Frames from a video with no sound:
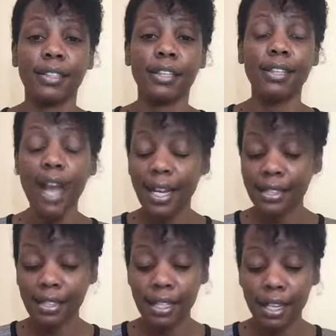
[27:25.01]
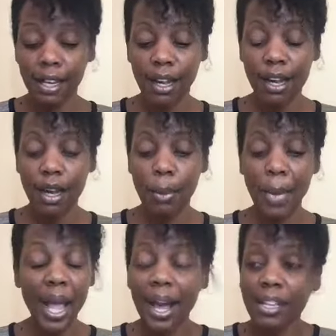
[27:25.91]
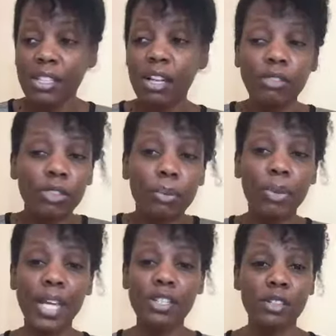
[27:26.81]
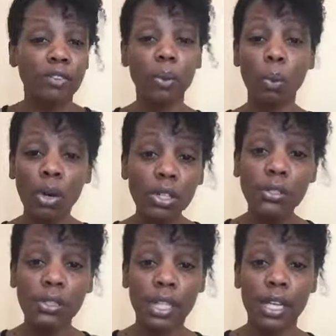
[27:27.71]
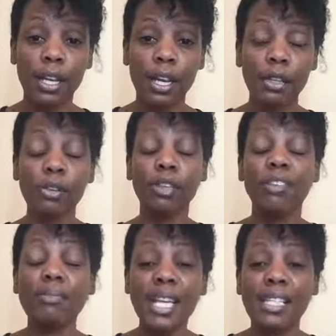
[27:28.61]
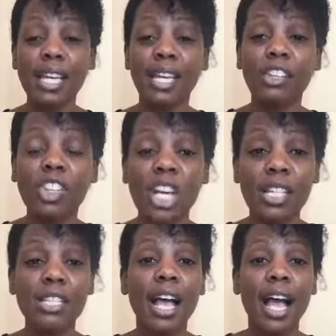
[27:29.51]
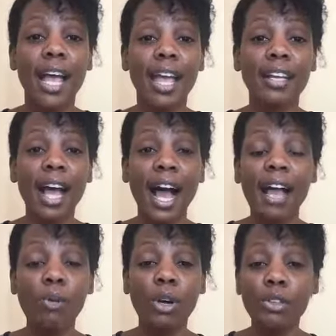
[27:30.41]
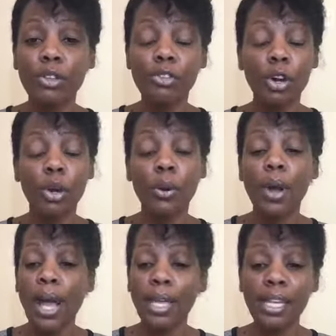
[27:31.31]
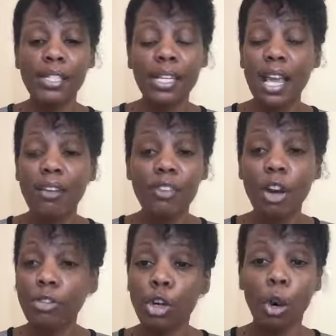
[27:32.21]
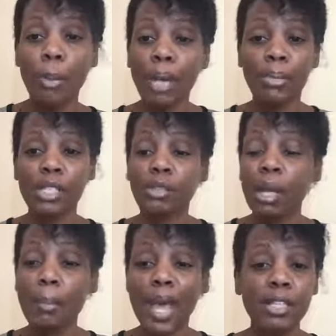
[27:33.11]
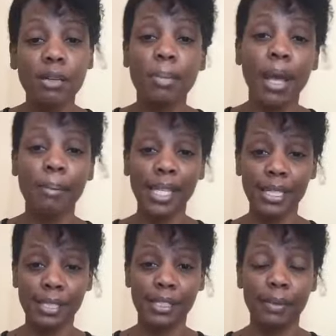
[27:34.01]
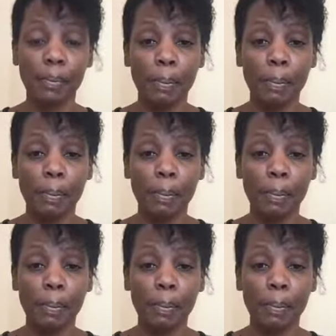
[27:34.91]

Not uh, my heart is not for the pleasures of the world. You're giving me a second chance, and I want to follow each and every of your commandments to the best of my ability.